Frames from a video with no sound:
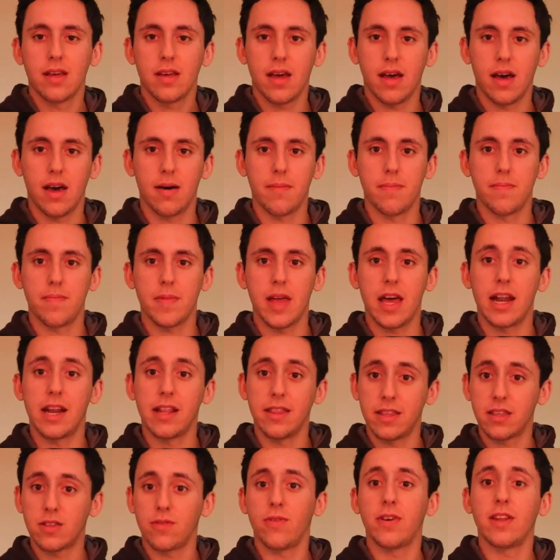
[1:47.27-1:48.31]
And
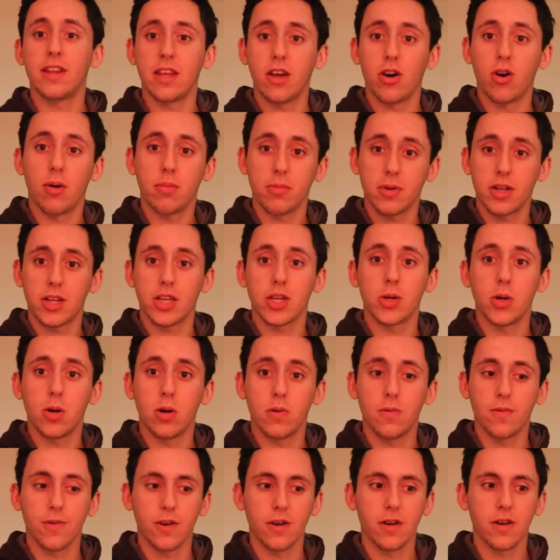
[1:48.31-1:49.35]
in this video, I'm going to go
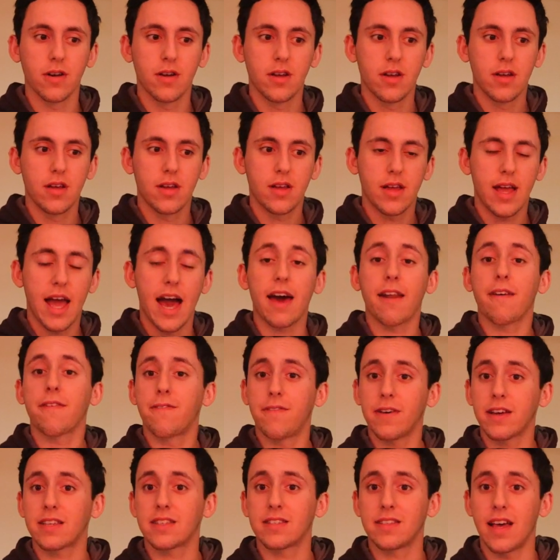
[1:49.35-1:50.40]
over how to
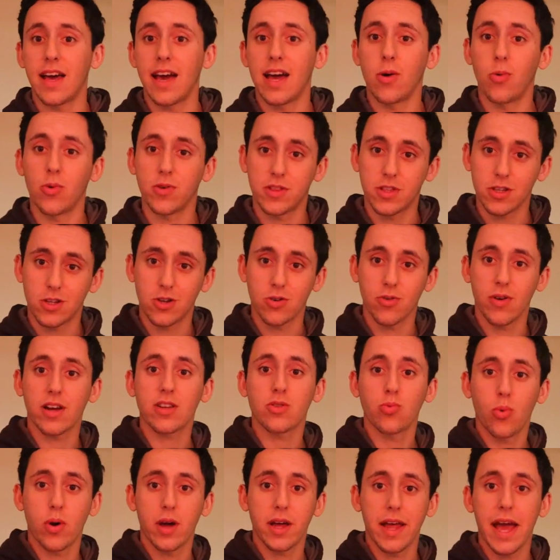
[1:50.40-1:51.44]
fix that and what the
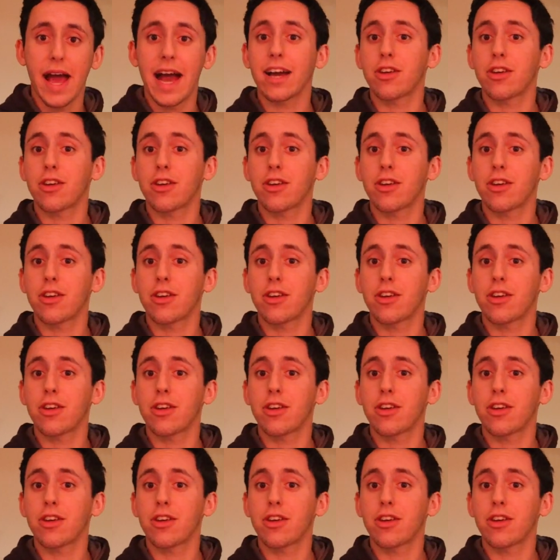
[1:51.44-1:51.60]
correct way